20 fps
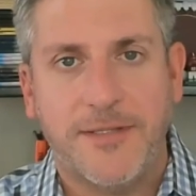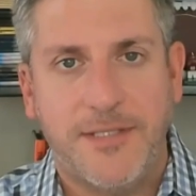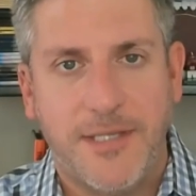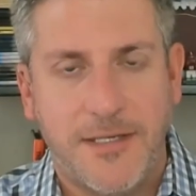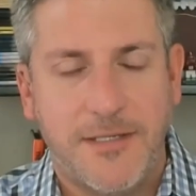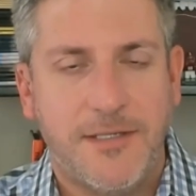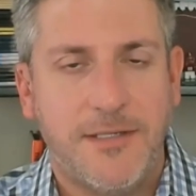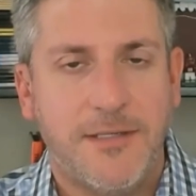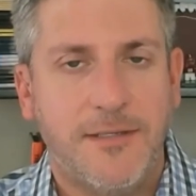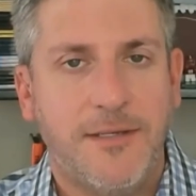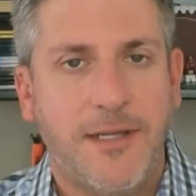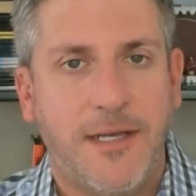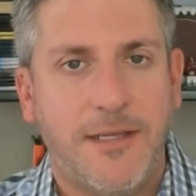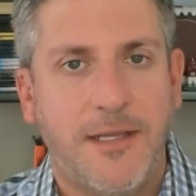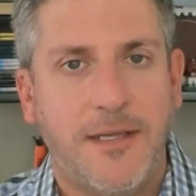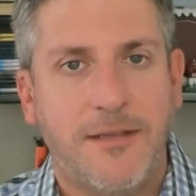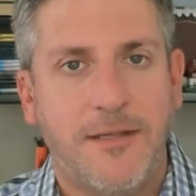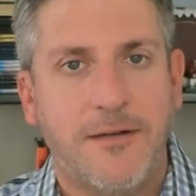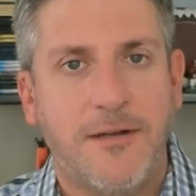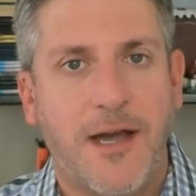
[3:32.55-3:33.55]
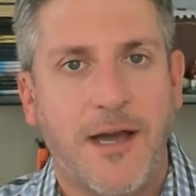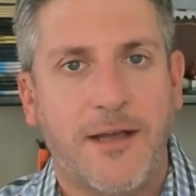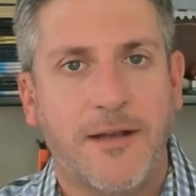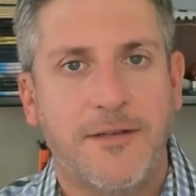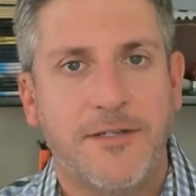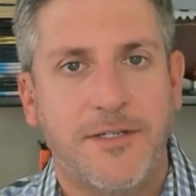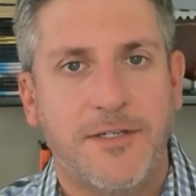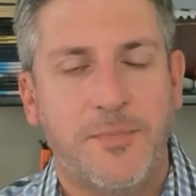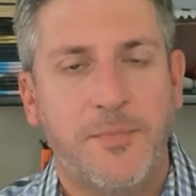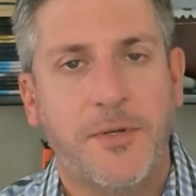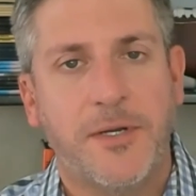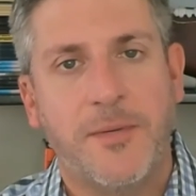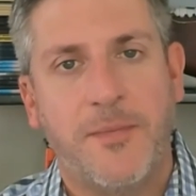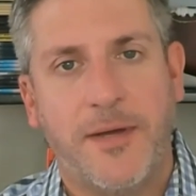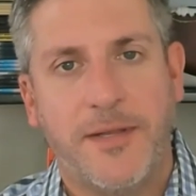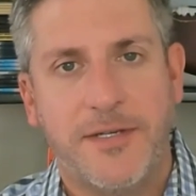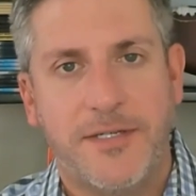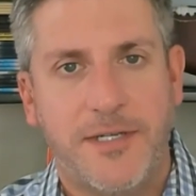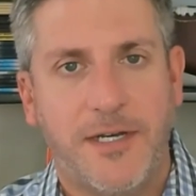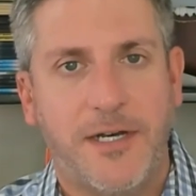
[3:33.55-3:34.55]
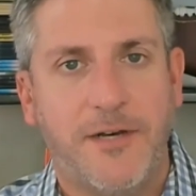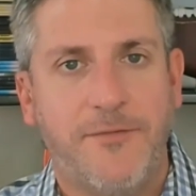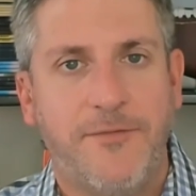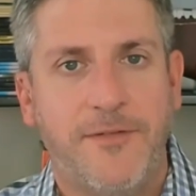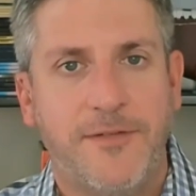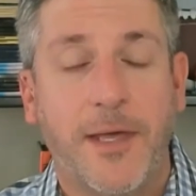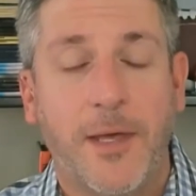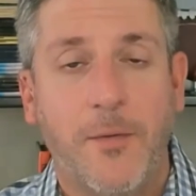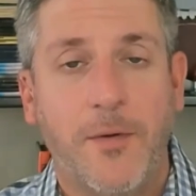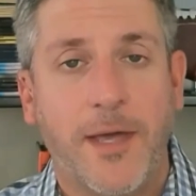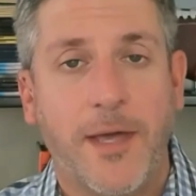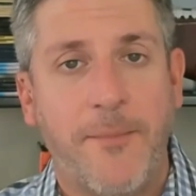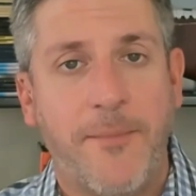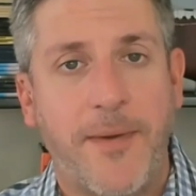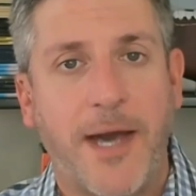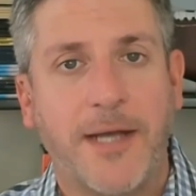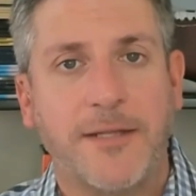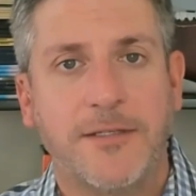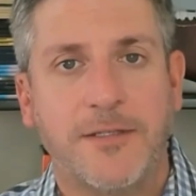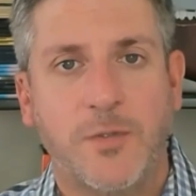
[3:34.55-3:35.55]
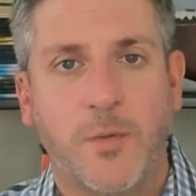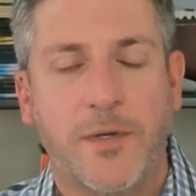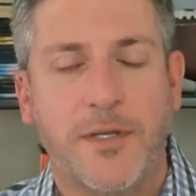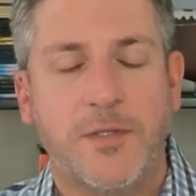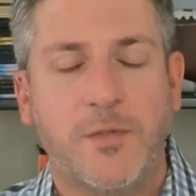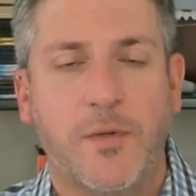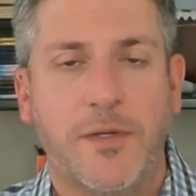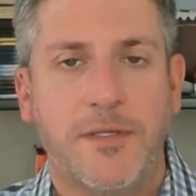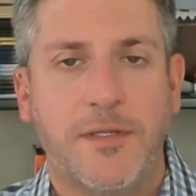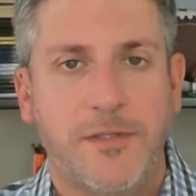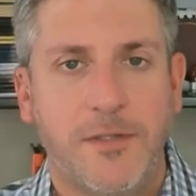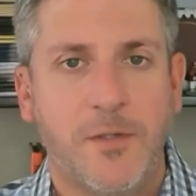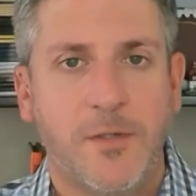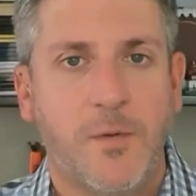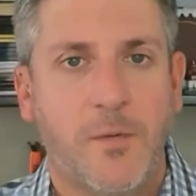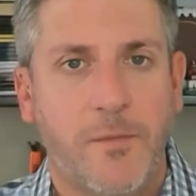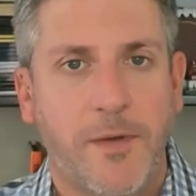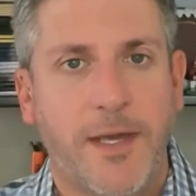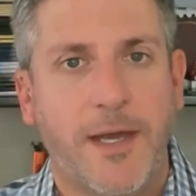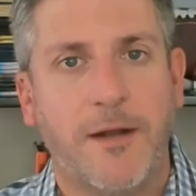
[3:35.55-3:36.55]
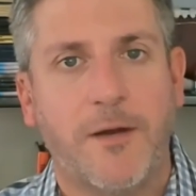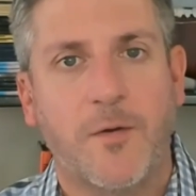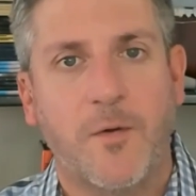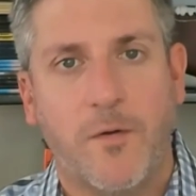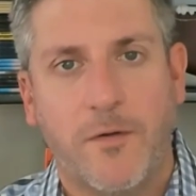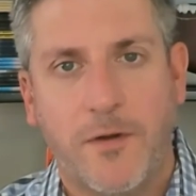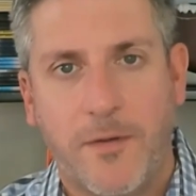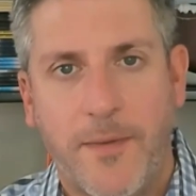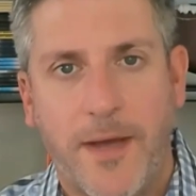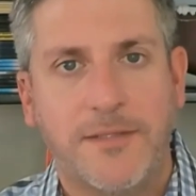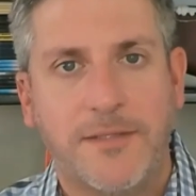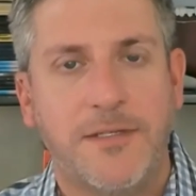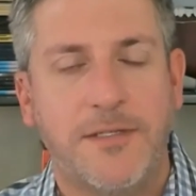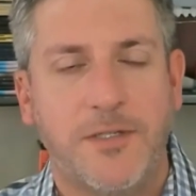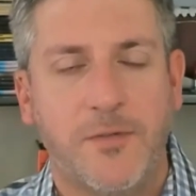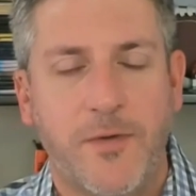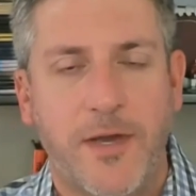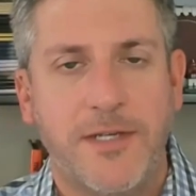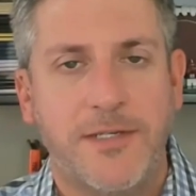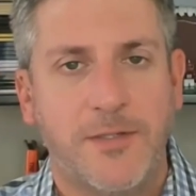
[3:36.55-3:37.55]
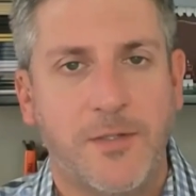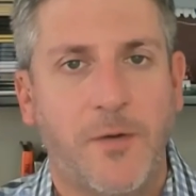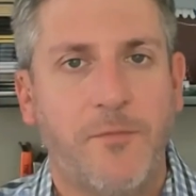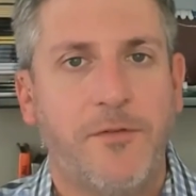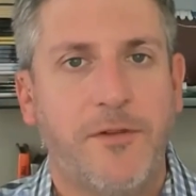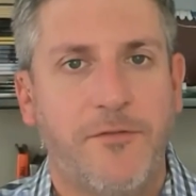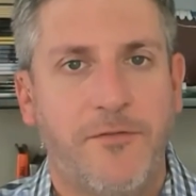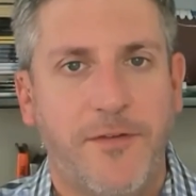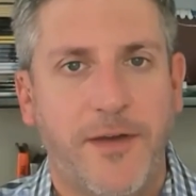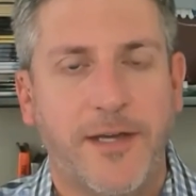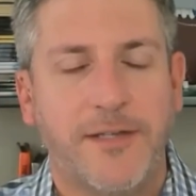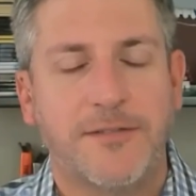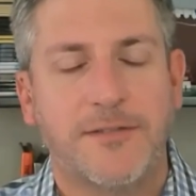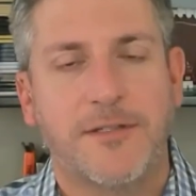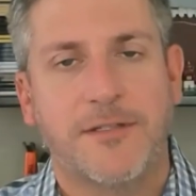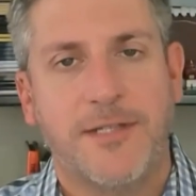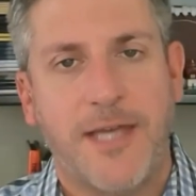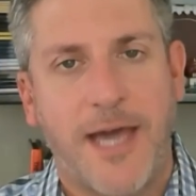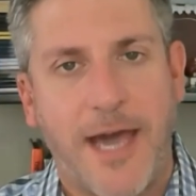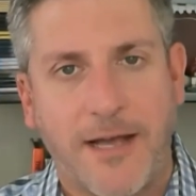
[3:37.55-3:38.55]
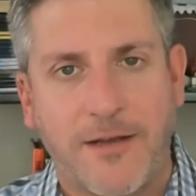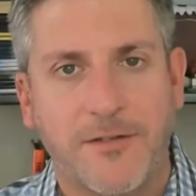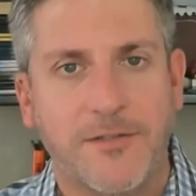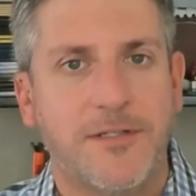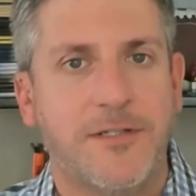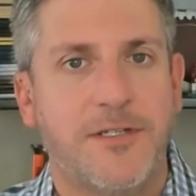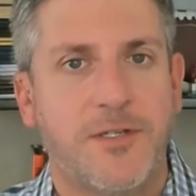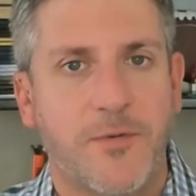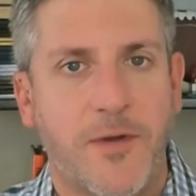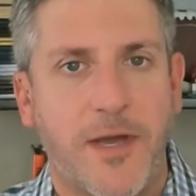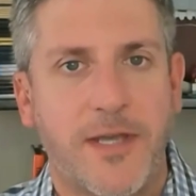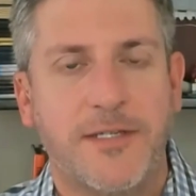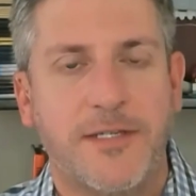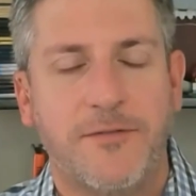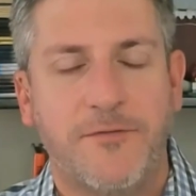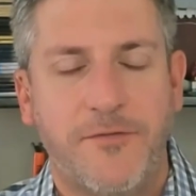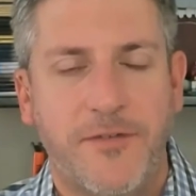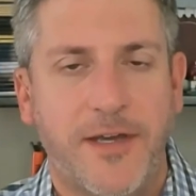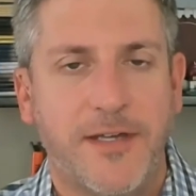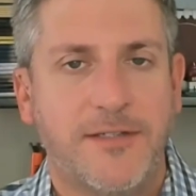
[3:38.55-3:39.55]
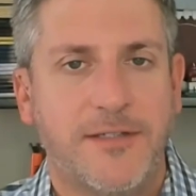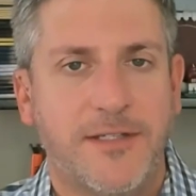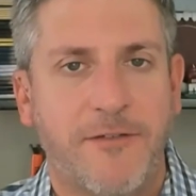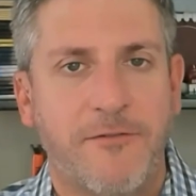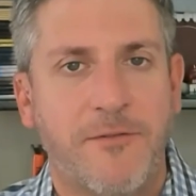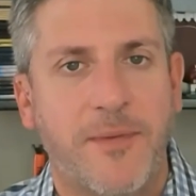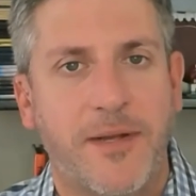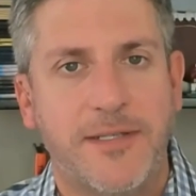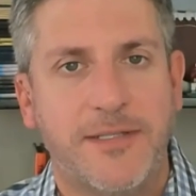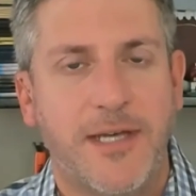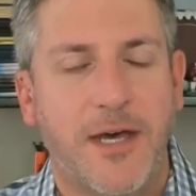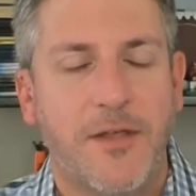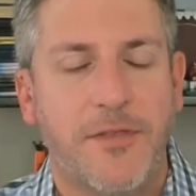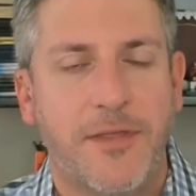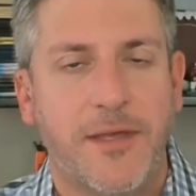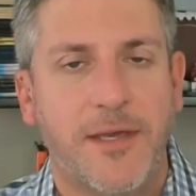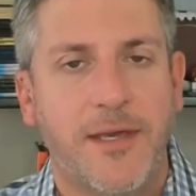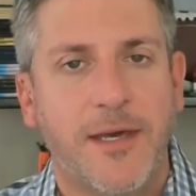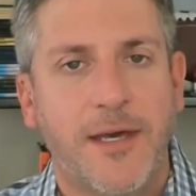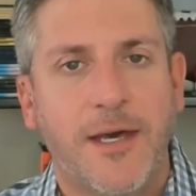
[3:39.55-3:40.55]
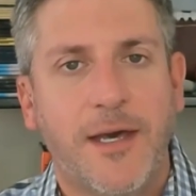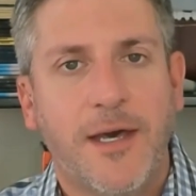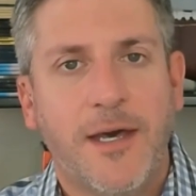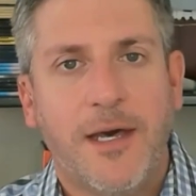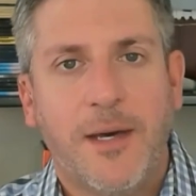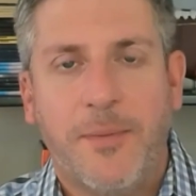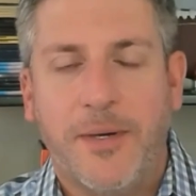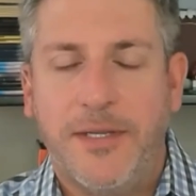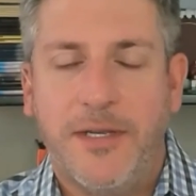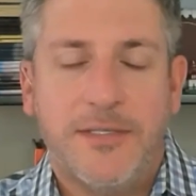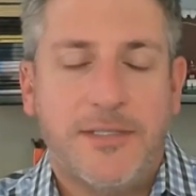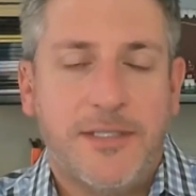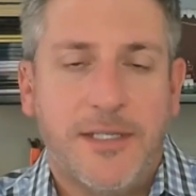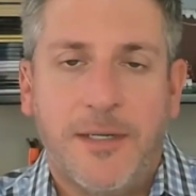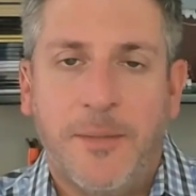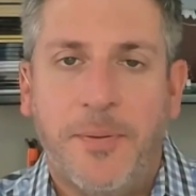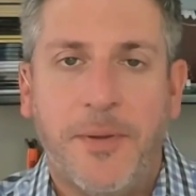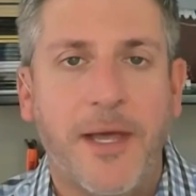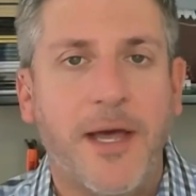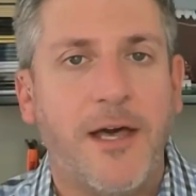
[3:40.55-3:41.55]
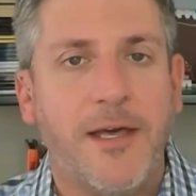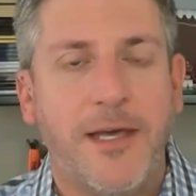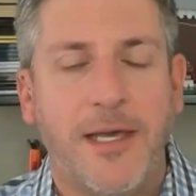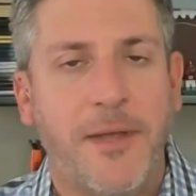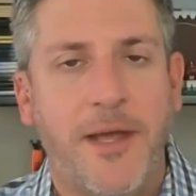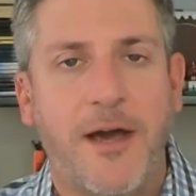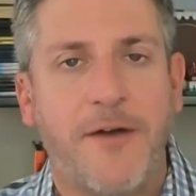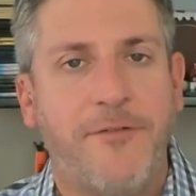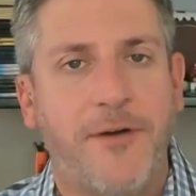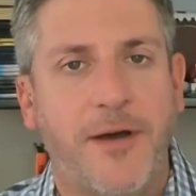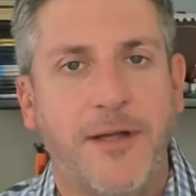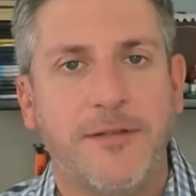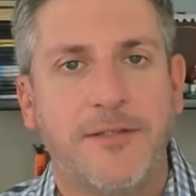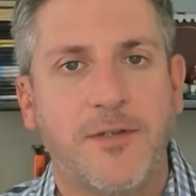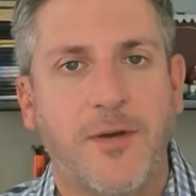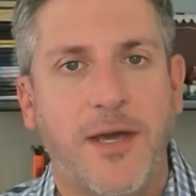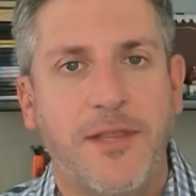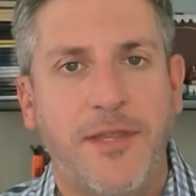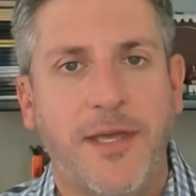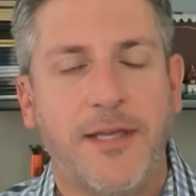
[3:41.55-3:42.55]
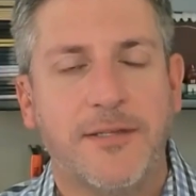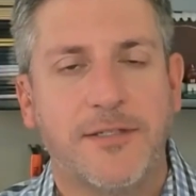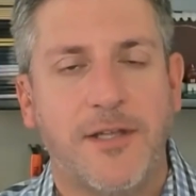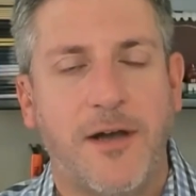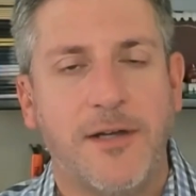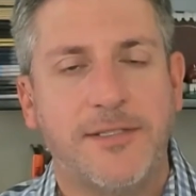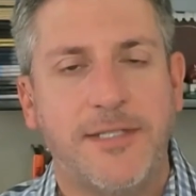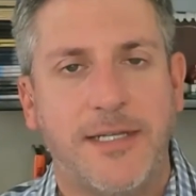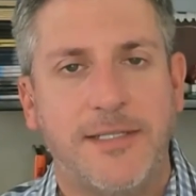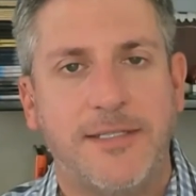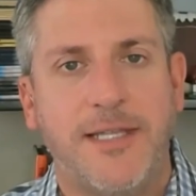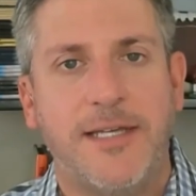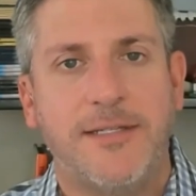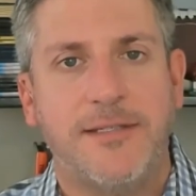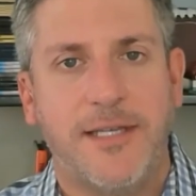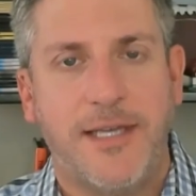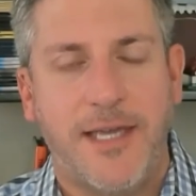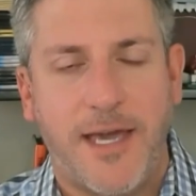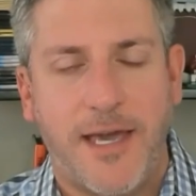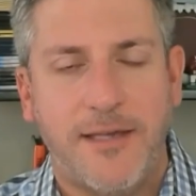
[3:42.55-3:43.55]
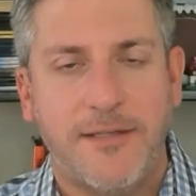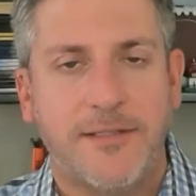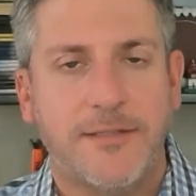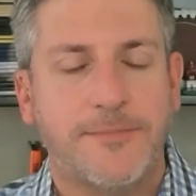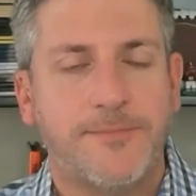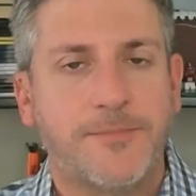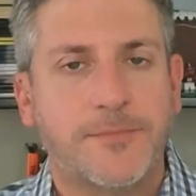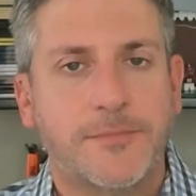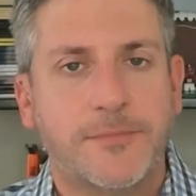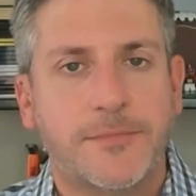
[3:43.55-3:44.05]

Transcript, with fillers: contention and that they're not going to just put him on the shelf and say, okay, we'll get back to 2022 when we get our quarterback situation hopefully fixed, the tackle situation fixed, and everybody's healthy. But they're still in the playoff hunt. So I think as long as that stays the case,